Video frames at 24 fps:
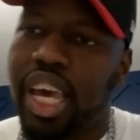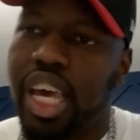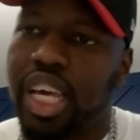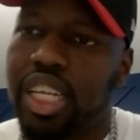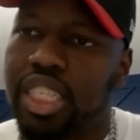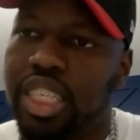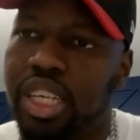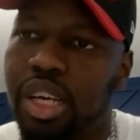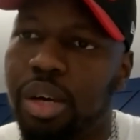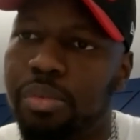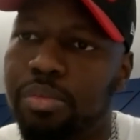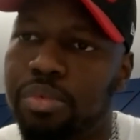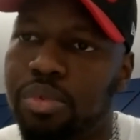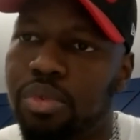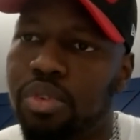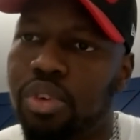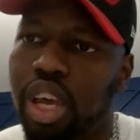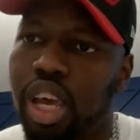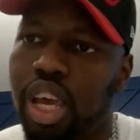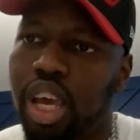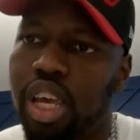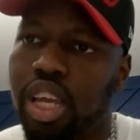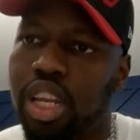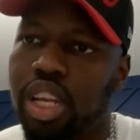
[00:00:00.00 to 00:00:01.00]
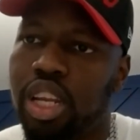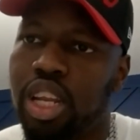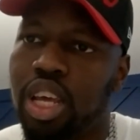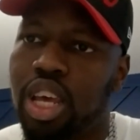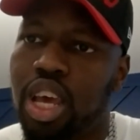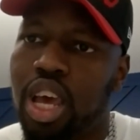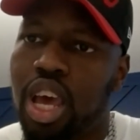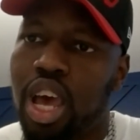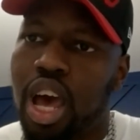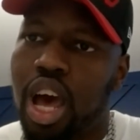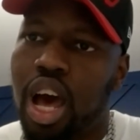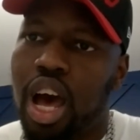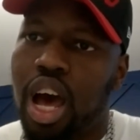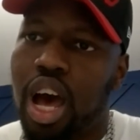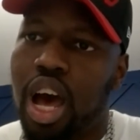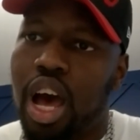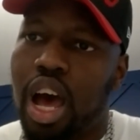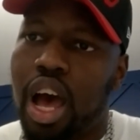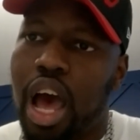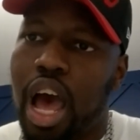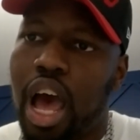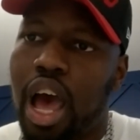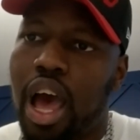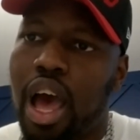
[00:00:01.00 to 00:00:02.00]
at Temple, and I